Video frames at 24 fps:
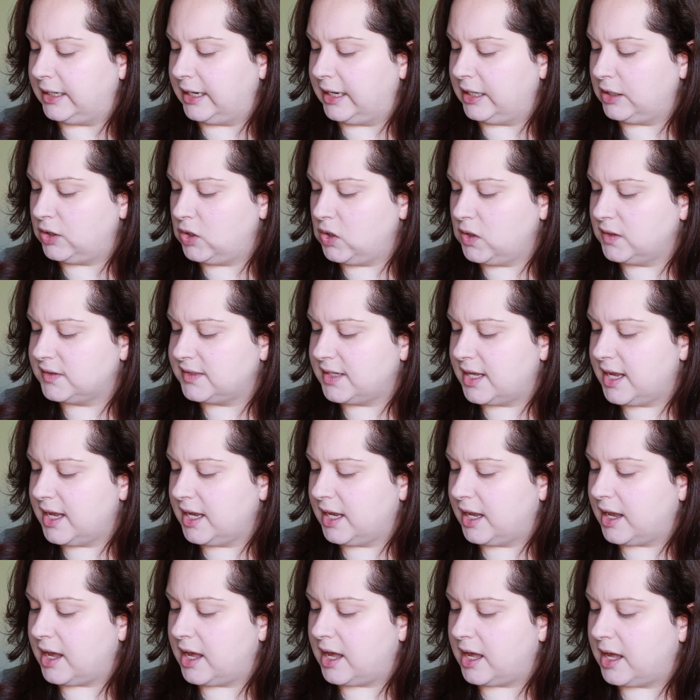it looks
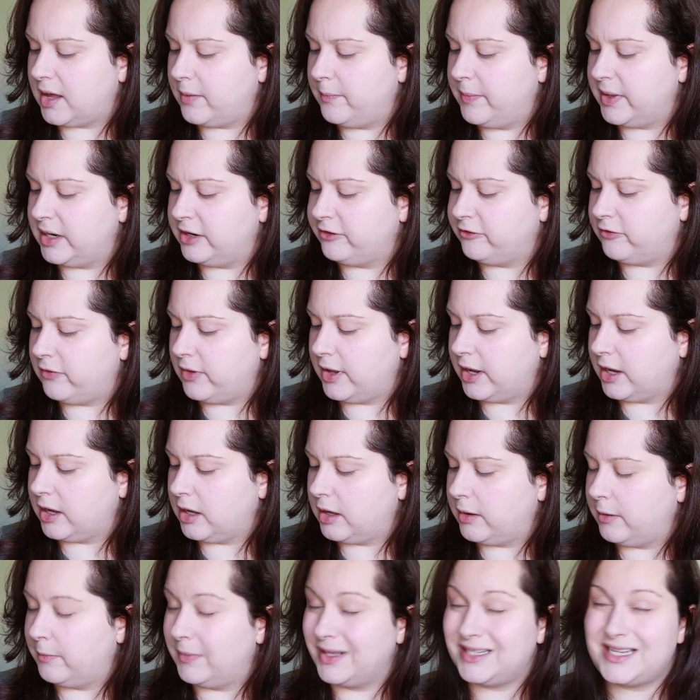like a bit of like
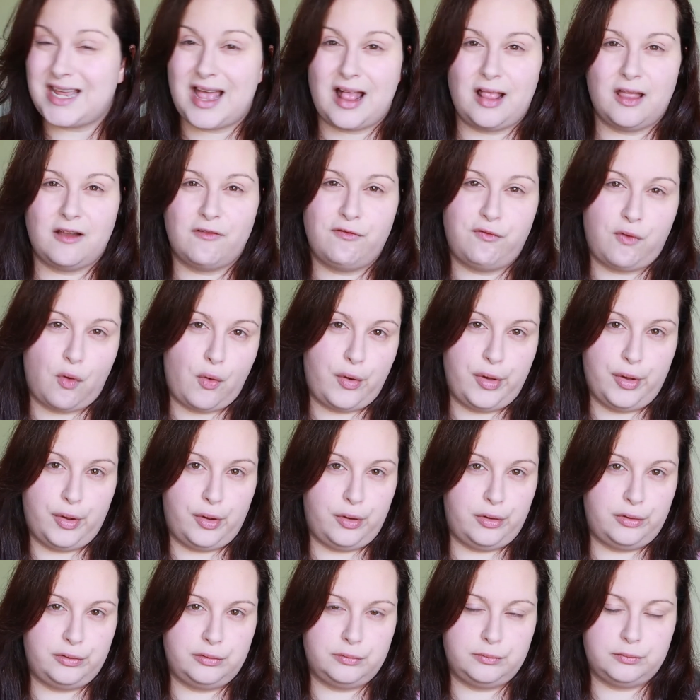a metallic
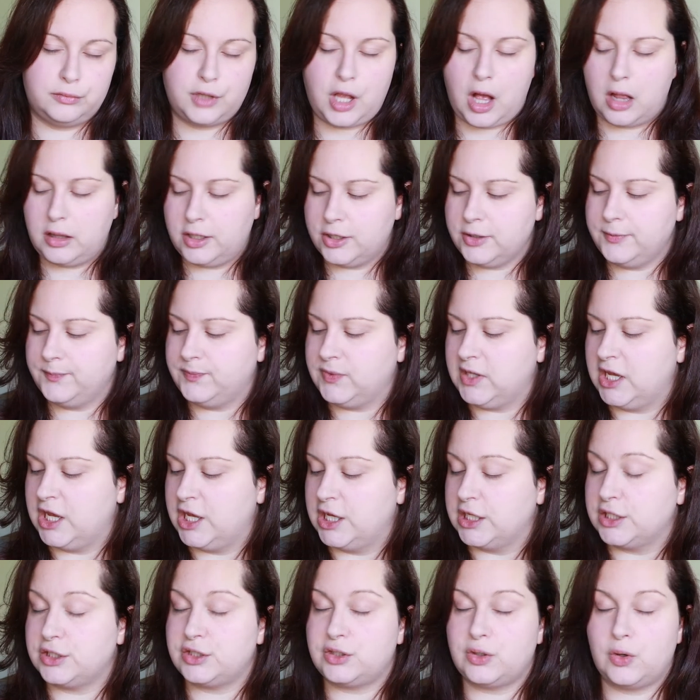foil color.
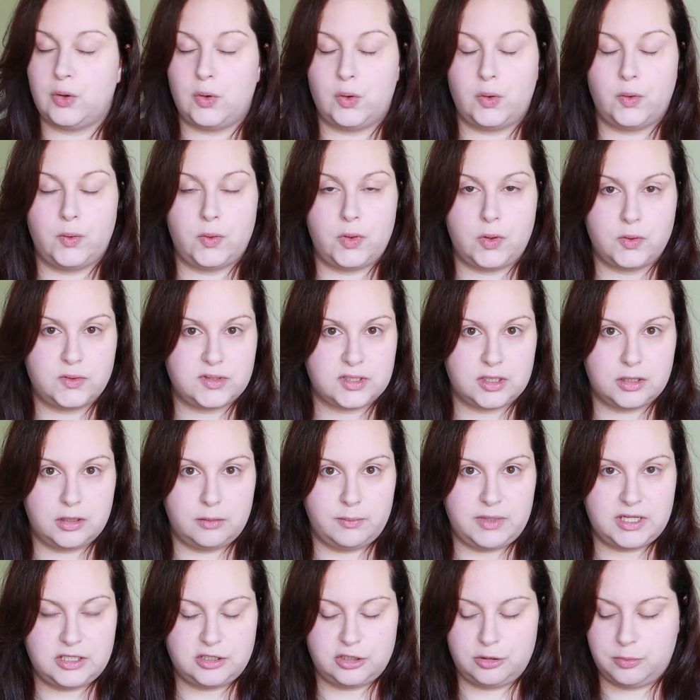So those are going to
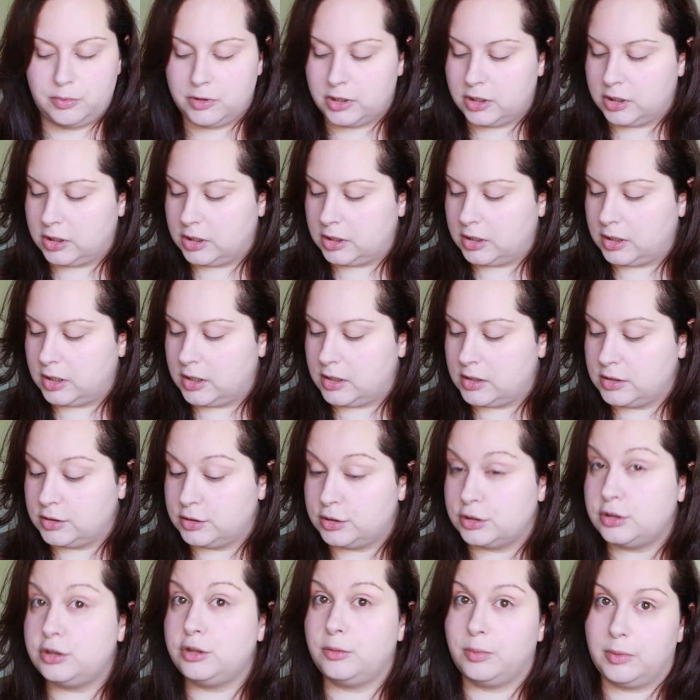be super
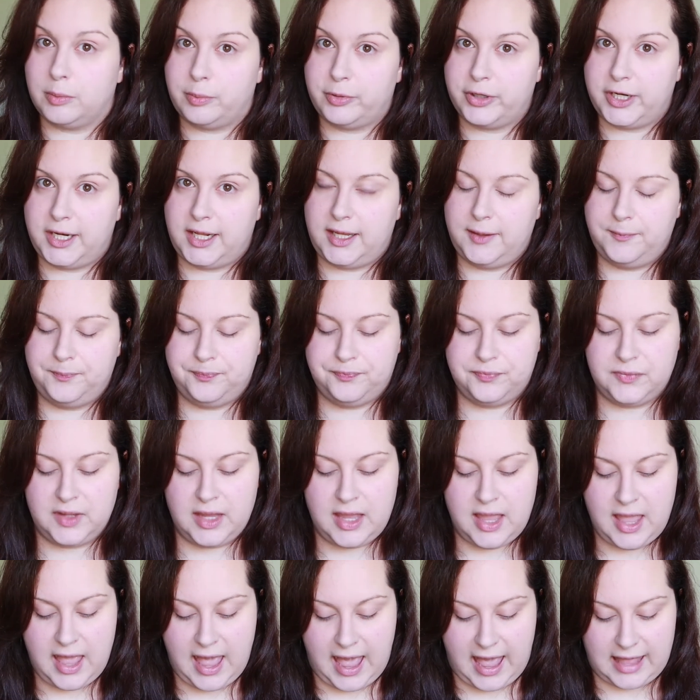pretty.
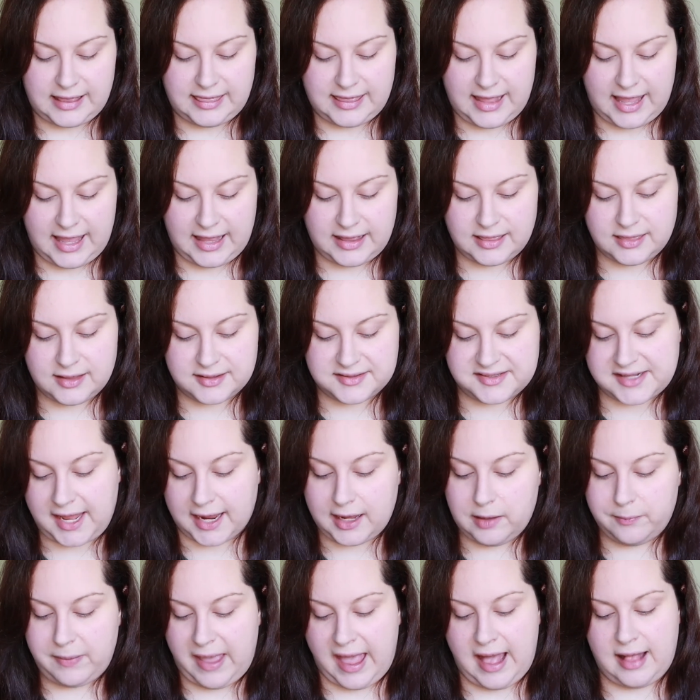And then the
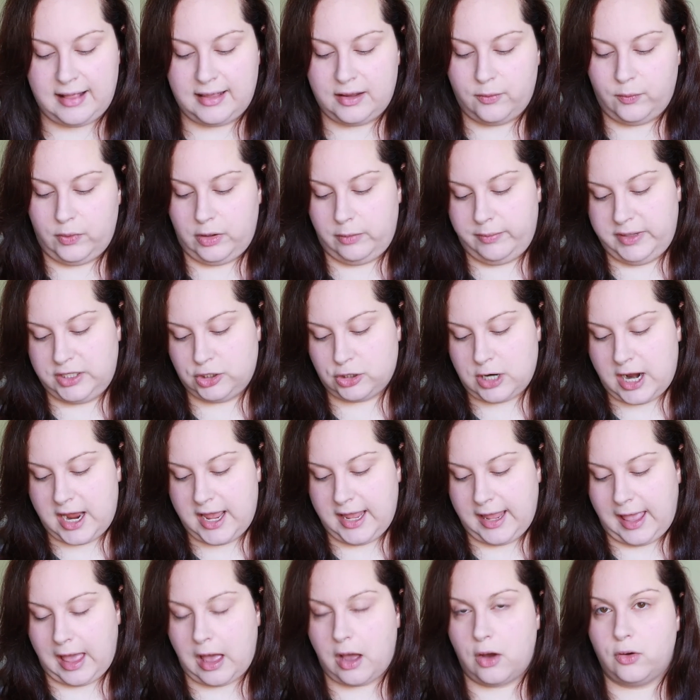second palette we'll be
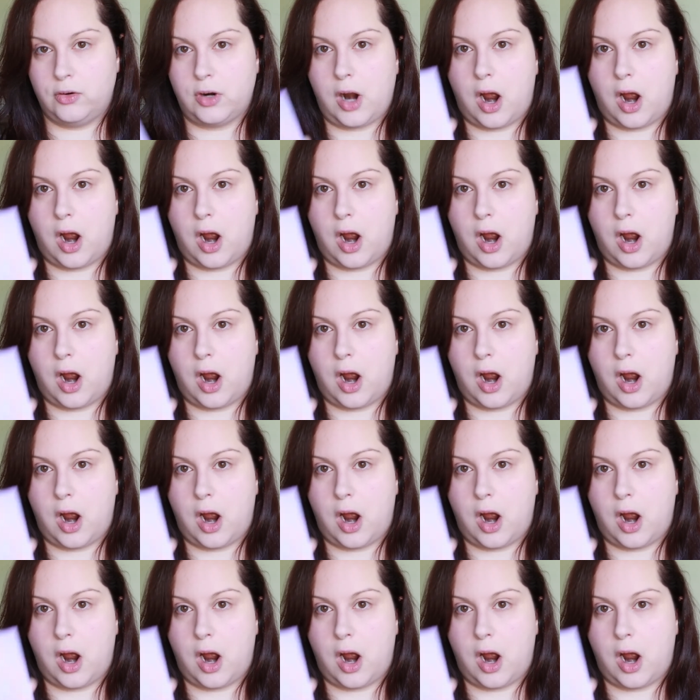trying out